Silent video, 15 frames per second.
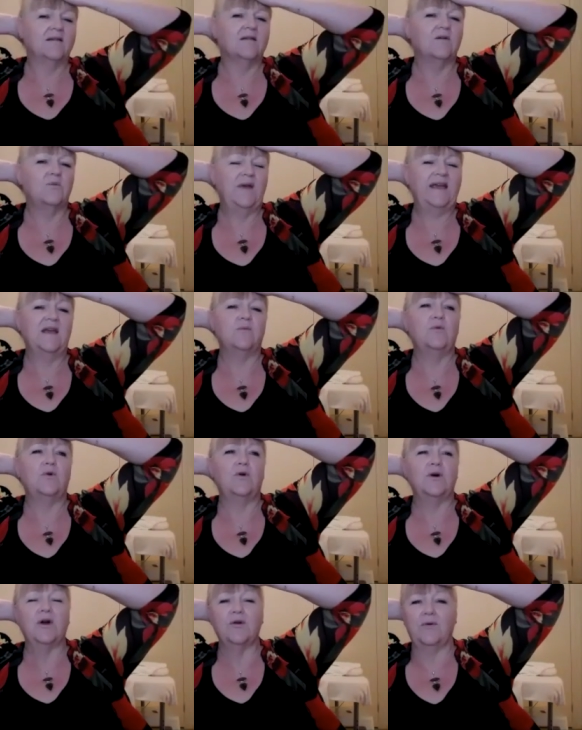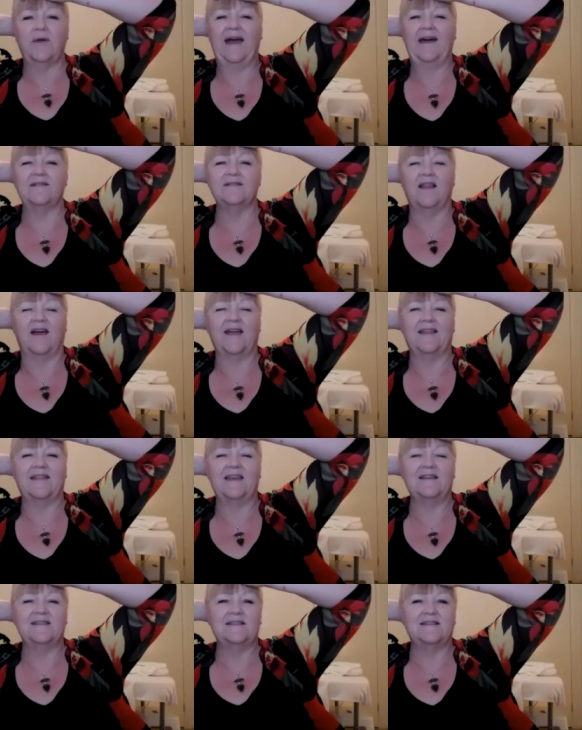we can walk around like
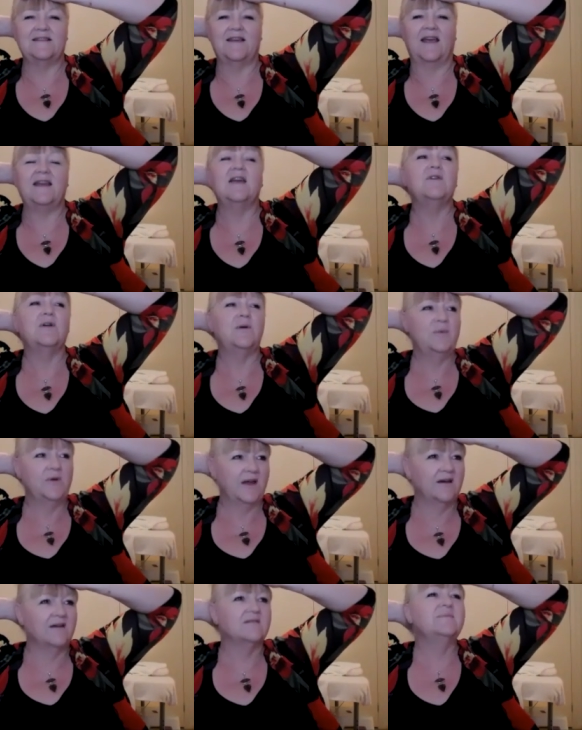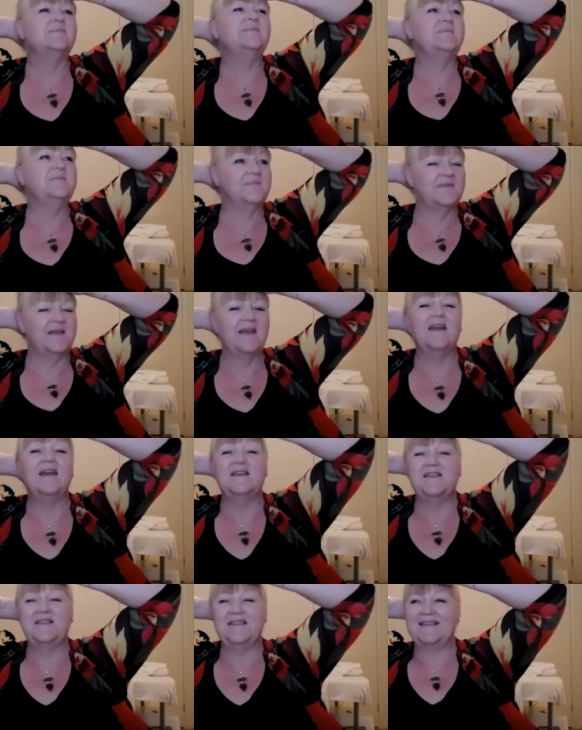this and everyone will go,
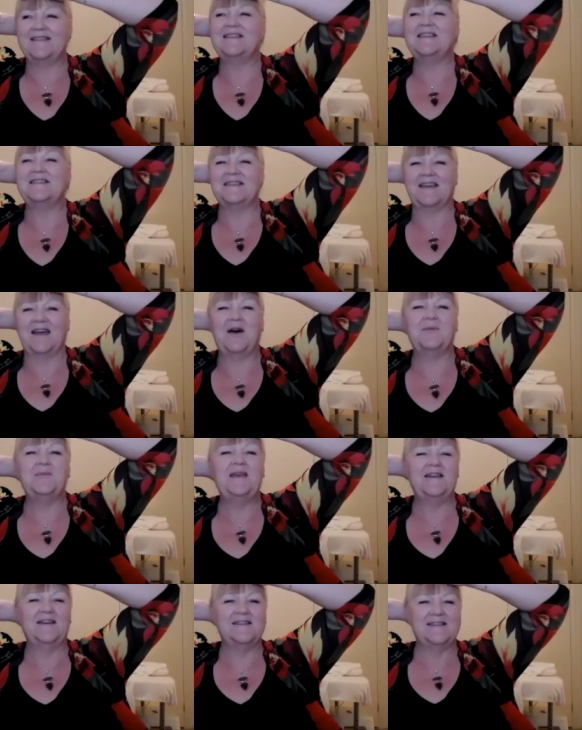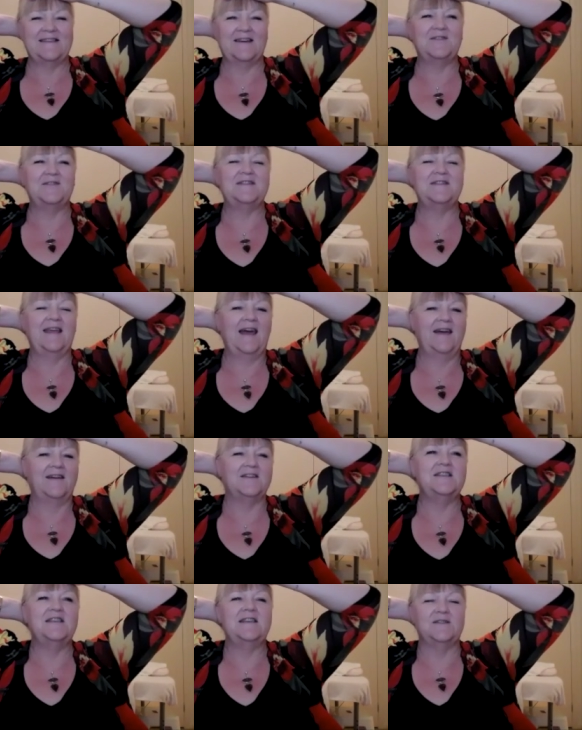she's just calming herself
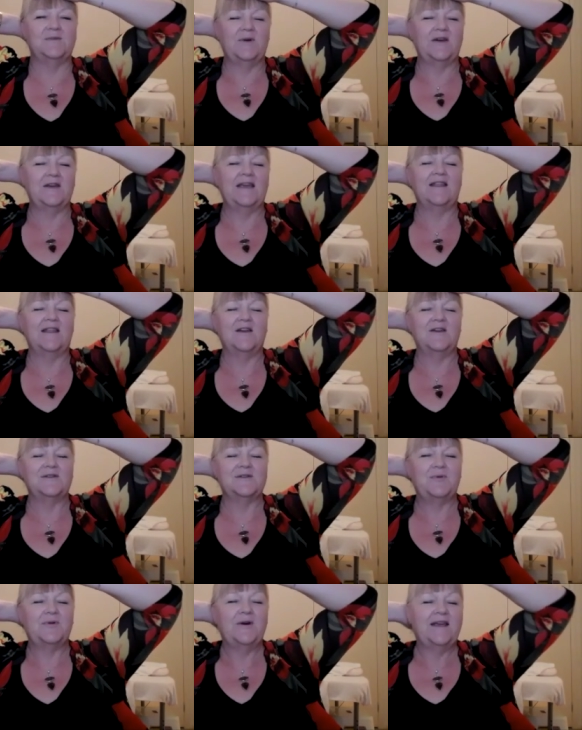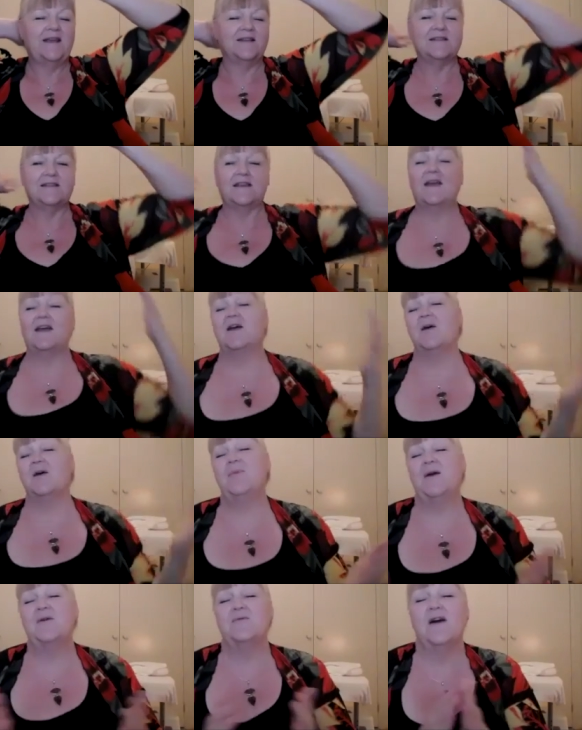down. She's working those points.
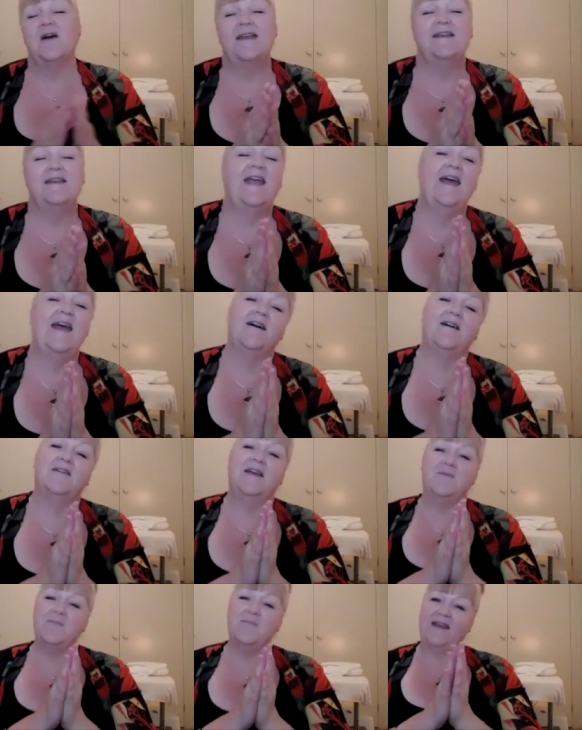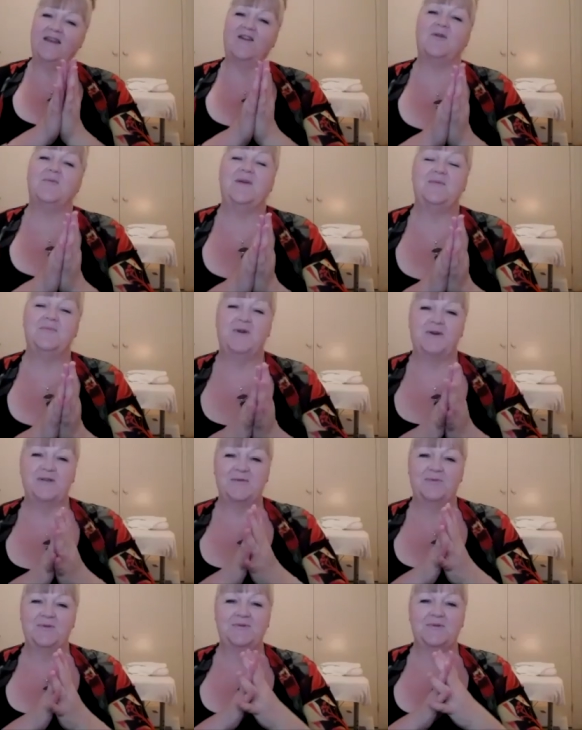But right now, it may not be
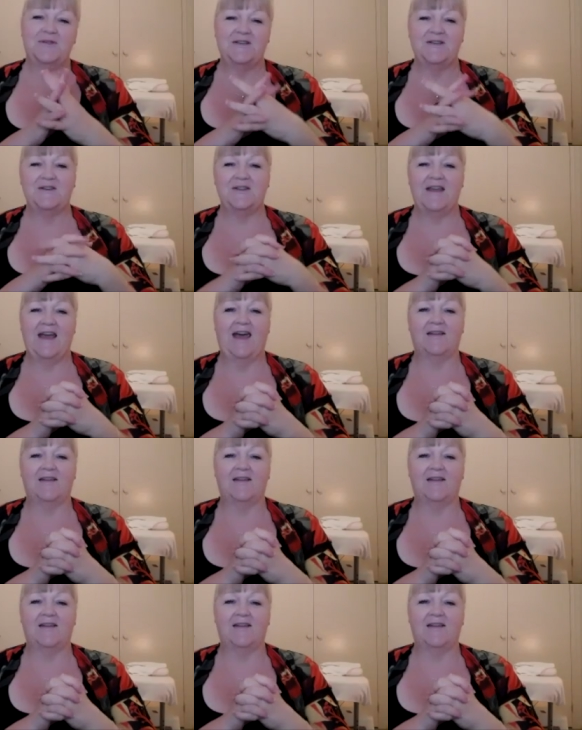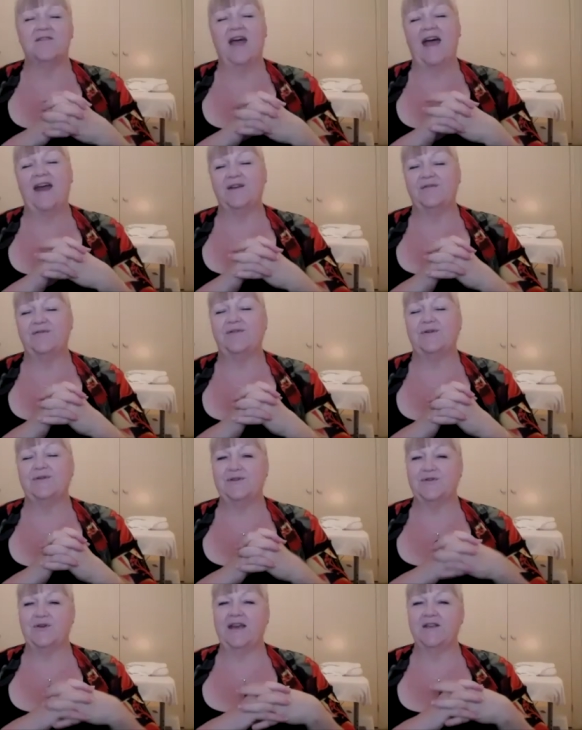possible to do that. And I've had a few
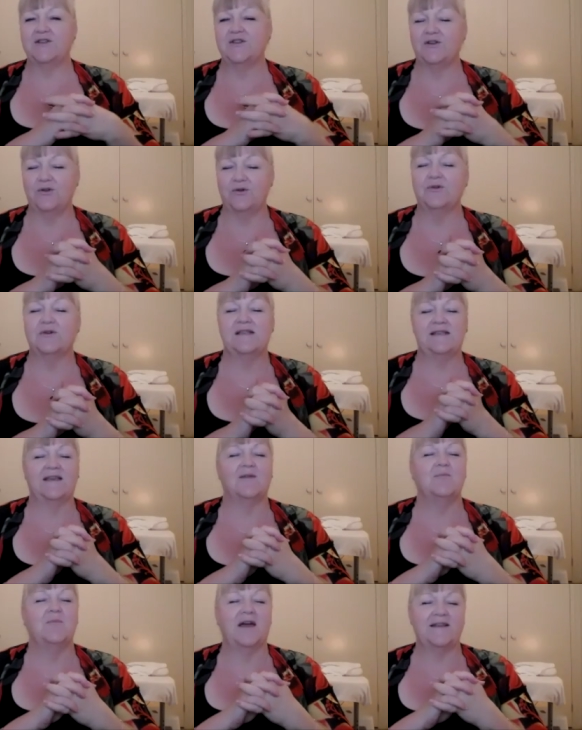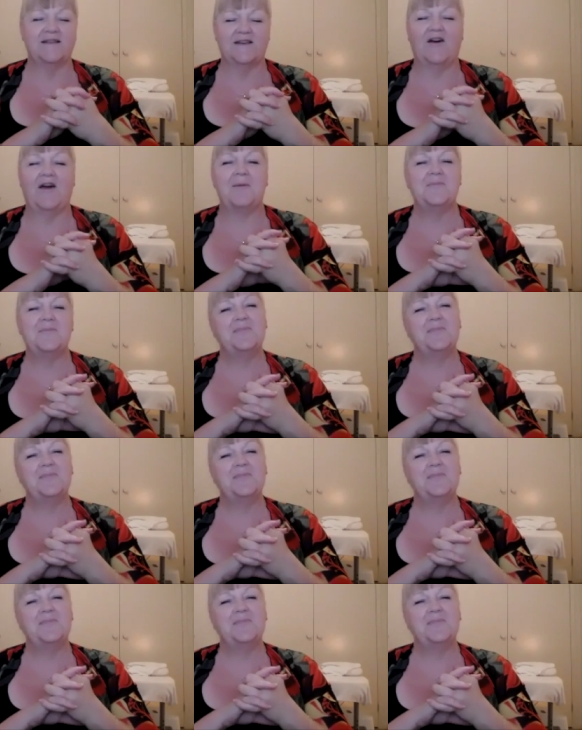strange looks in my time.